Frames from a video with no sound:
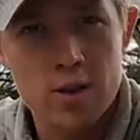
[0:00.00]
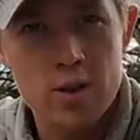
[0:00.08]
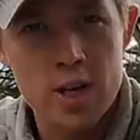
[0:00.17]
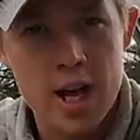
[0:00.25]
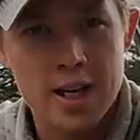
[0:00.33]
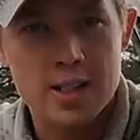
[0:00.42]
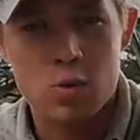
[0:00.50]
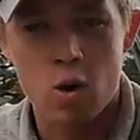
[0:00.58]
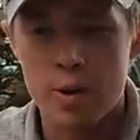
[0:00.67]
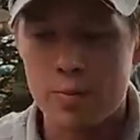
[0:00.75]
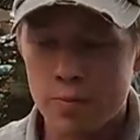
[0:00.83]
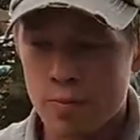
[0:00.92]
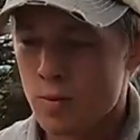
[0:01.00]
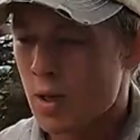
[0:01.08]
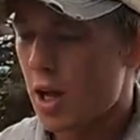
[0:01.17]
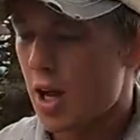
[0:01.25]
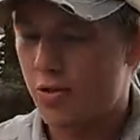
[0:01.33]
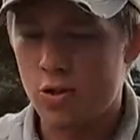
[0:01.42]
into the next one.
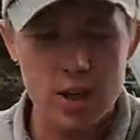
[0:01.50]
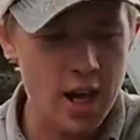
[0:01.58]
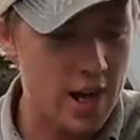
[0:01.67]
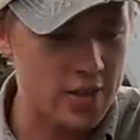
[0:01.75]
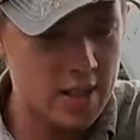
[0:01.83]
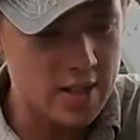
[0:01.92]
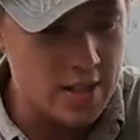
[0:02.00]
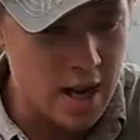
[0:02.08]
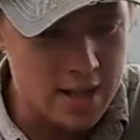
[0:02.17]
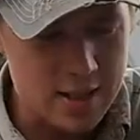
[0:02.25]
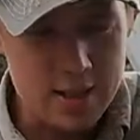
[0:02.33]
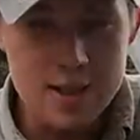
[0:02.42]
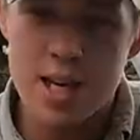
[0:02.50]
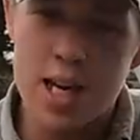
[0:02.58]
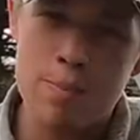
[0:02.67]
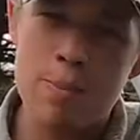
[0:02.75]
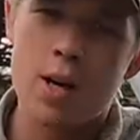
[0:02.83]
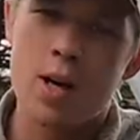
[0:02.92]
If you get these nice and deep,